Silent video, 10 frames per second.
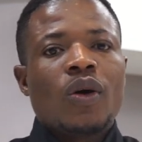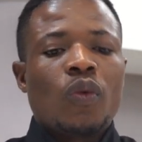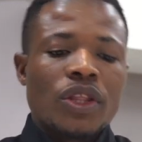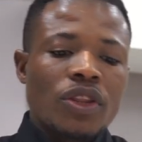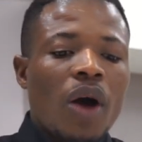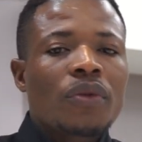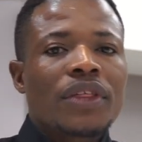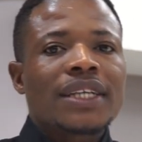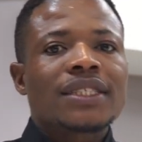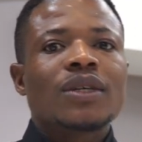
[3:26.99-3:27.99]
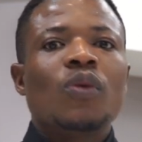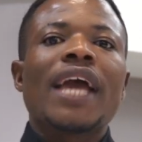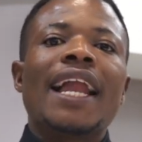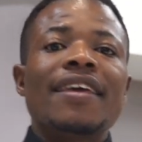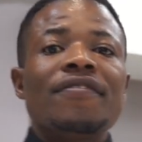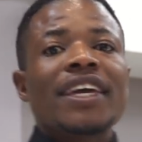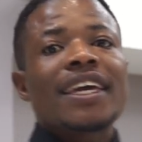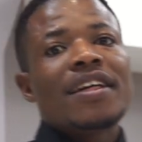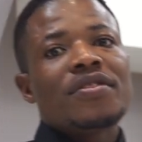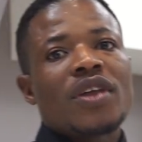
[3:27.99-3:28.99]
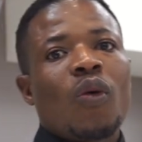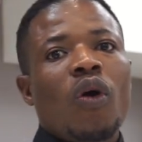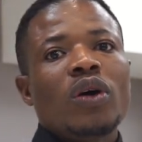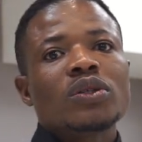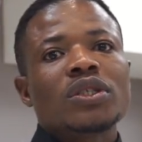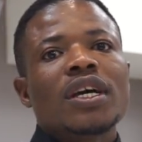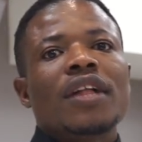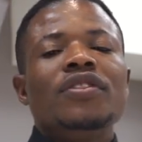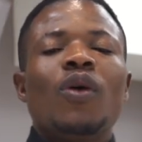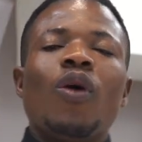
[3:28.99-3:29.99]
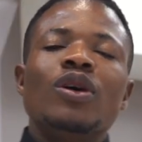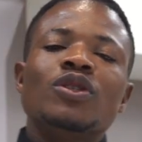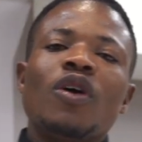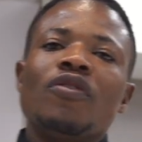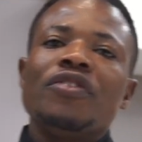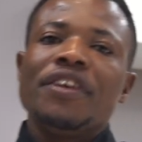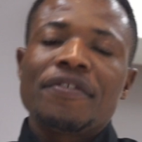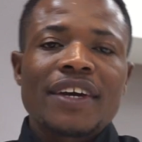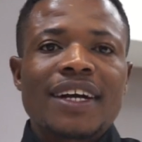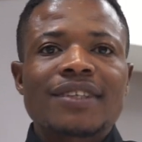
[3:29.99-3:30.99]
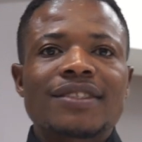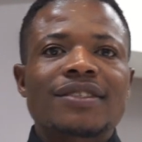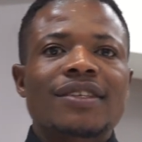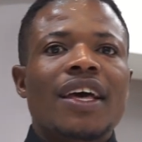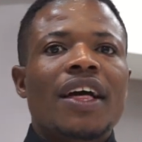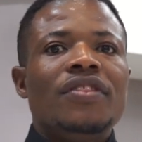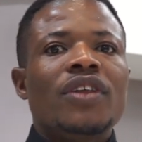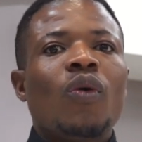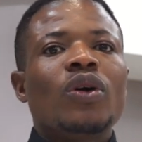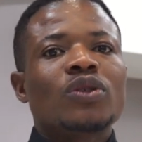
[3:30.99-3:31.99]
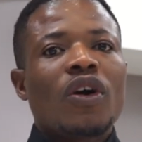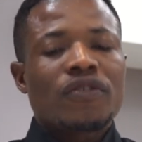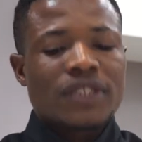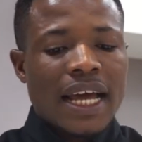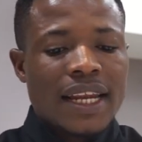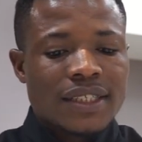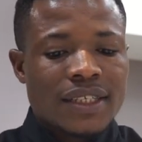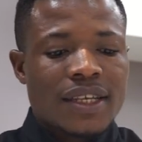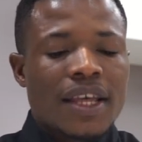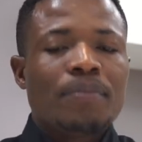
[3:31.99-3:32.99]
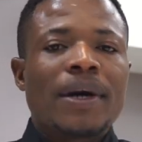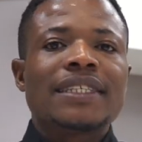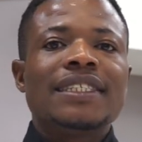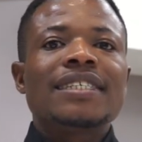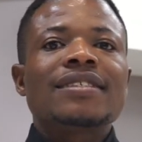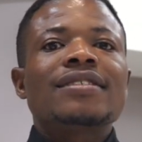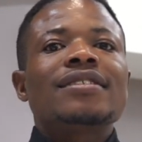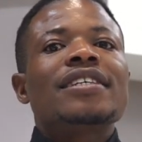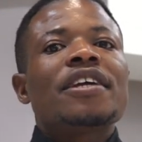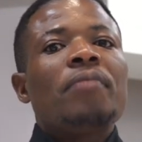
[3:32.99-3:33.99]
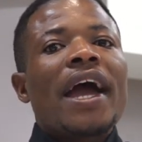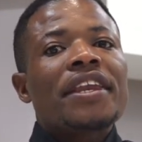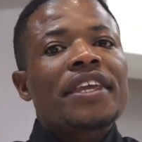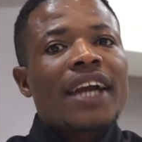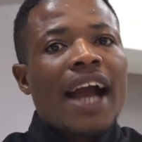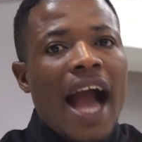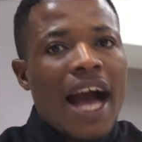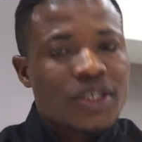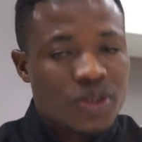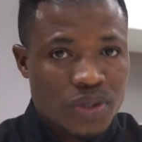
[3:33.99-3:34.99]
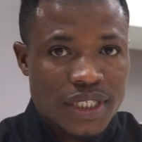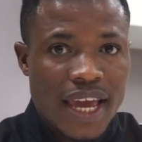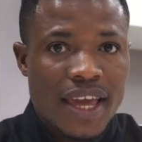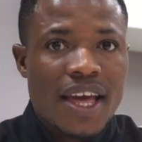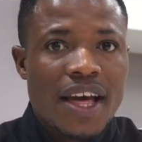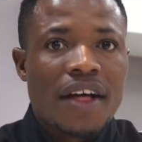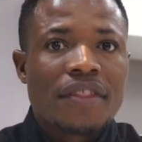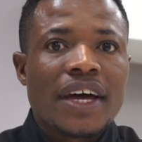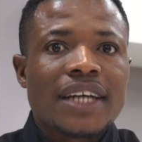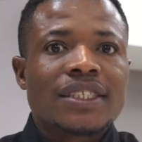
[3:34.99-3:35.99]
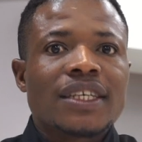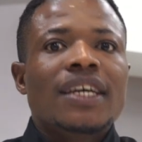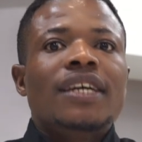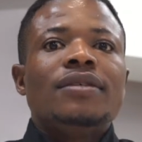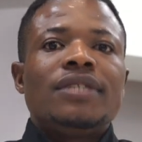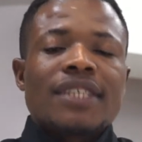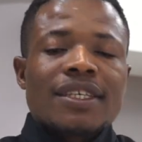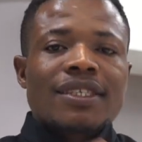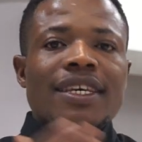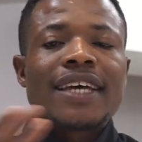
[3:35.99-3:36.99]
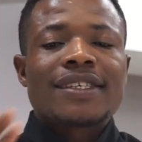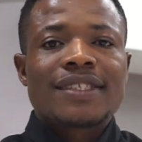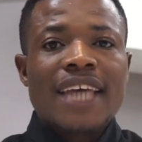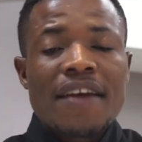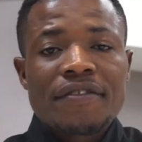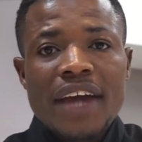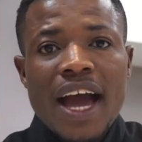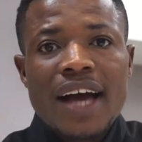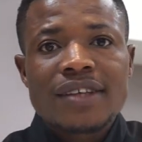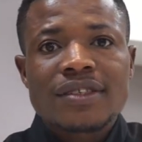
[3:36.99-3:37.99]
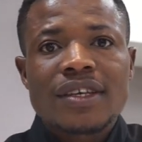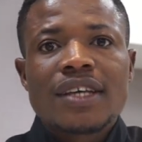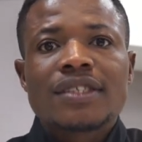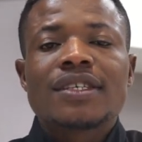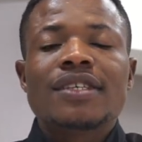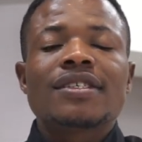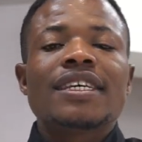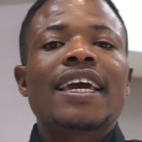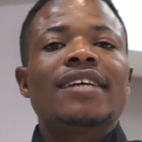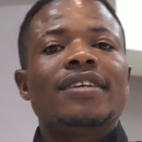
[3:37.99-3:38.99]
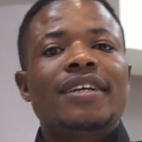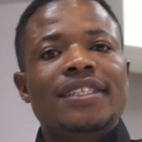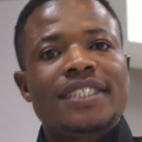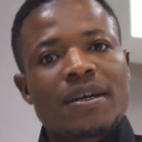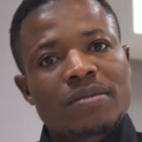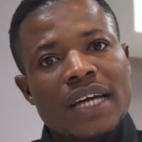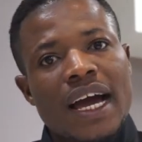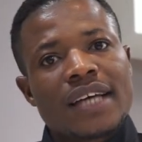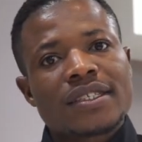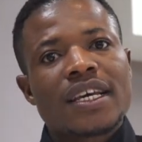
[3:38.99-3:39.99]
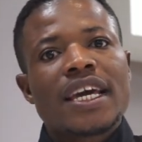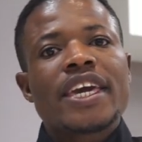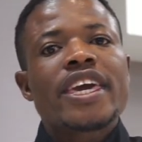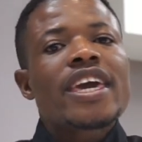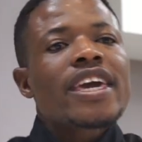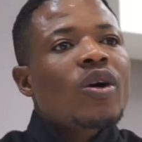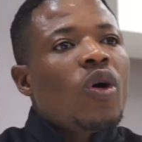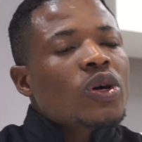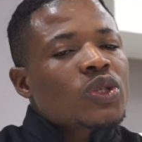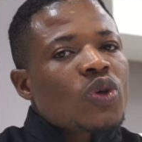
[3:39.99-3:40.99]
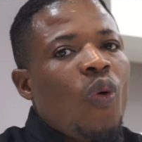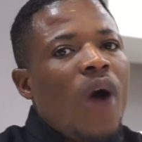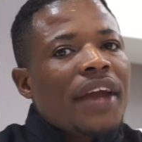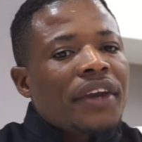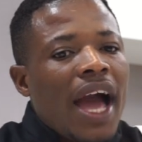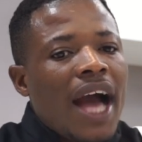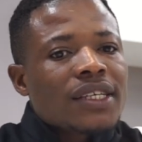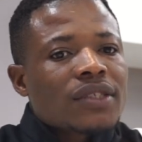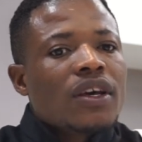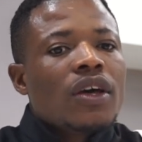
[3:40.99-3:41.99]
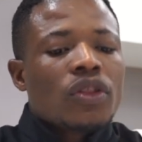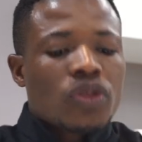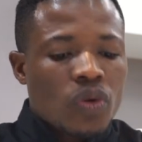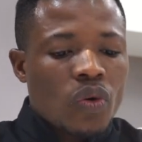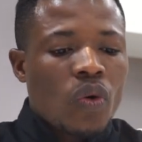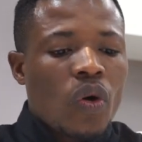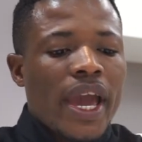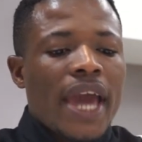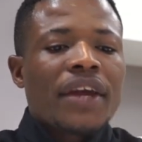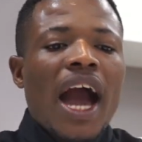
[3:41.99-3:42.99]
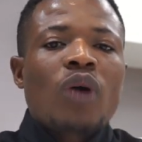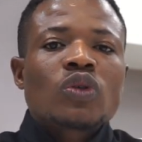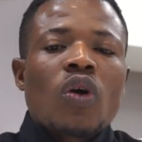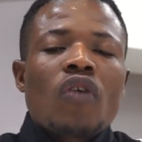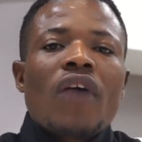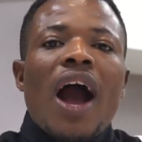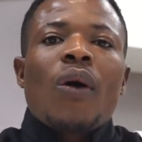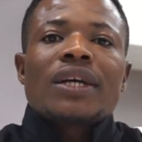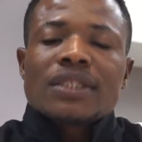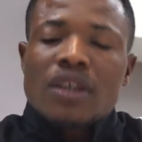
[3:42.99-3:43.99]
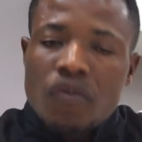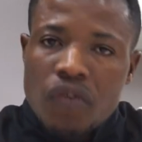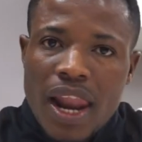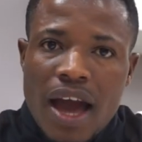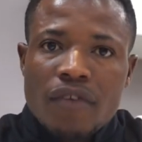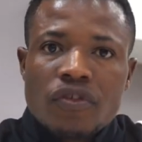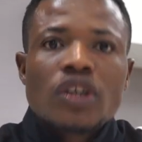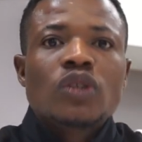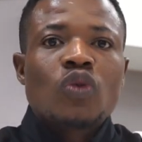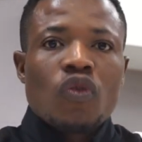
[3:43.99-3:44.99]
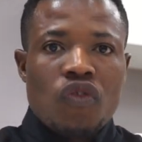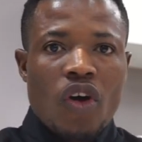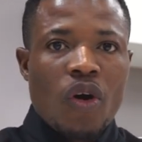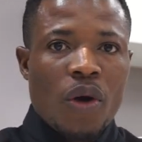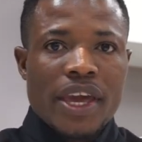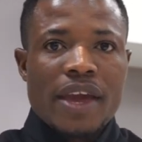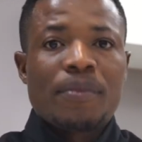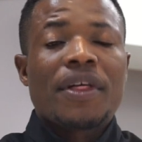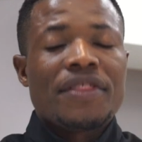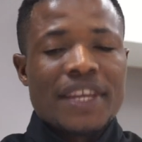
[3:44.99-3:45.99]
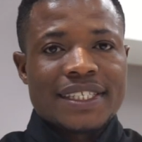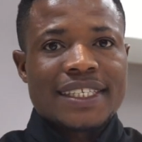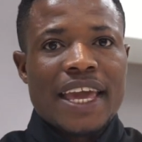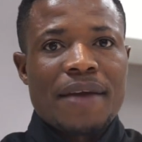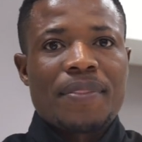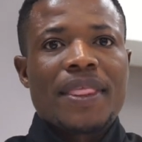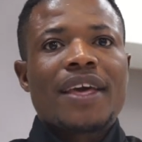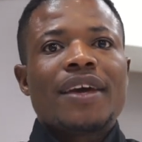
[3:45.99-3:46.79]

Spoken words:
We know that we are living in the world of difficulties, the world of challenges, but Jesus is reminding us today that since he has saved us, since he has redeemed us, he also wants us through and out of our self-love to follow him the same.